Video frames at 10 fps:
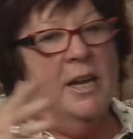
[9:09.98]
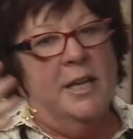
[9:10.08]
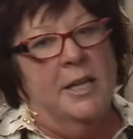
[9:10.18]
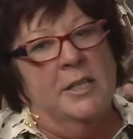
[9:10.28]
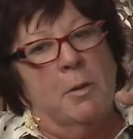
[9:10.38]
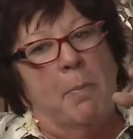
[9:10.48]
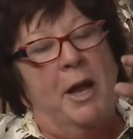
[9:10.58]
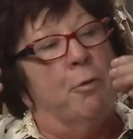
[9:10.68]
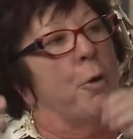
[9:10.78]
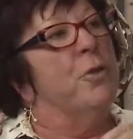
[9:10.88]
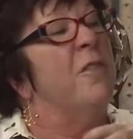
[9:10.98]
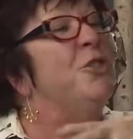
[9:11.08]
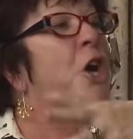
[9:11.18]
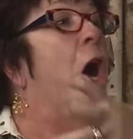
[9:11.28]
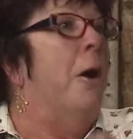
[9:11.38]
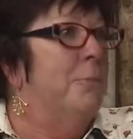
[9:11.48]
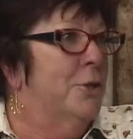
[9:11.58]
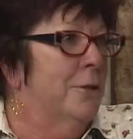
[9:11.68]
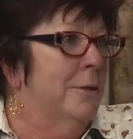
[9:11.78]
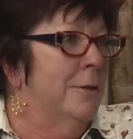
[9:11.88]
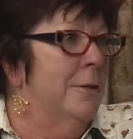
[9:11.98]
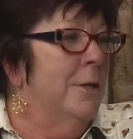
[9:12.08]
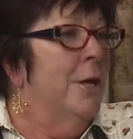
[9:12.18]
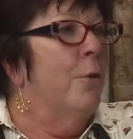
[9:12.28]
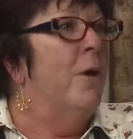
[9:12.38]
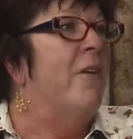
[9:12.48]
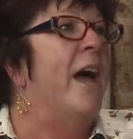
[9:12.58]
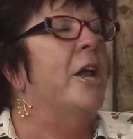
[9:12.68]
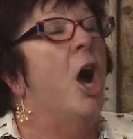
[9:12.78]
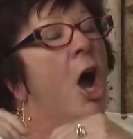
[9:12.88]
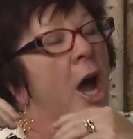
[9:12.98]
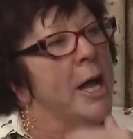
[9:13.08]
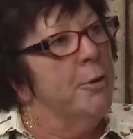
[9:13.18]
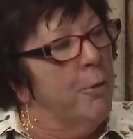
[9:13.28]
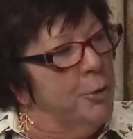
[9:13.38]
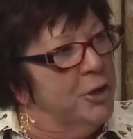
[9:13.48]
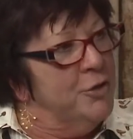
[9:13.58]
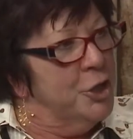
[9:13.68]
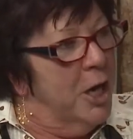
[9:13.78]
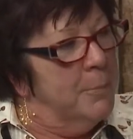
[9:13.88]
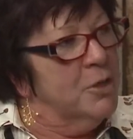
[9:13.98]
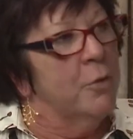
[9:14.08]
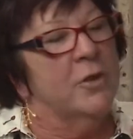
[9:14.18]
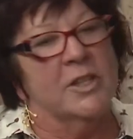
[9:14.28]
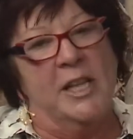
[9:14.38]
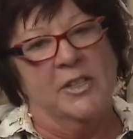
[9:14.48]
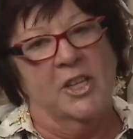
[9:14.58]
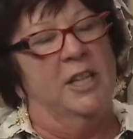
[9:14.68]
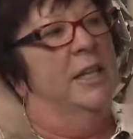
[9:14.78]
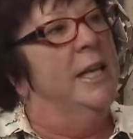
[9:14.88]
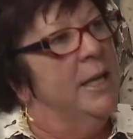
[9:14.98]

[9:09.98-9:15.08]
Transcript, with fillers: it is by growth of jobs. Yes. We've had a high growth yes. of jobs. Growth so in suddenly,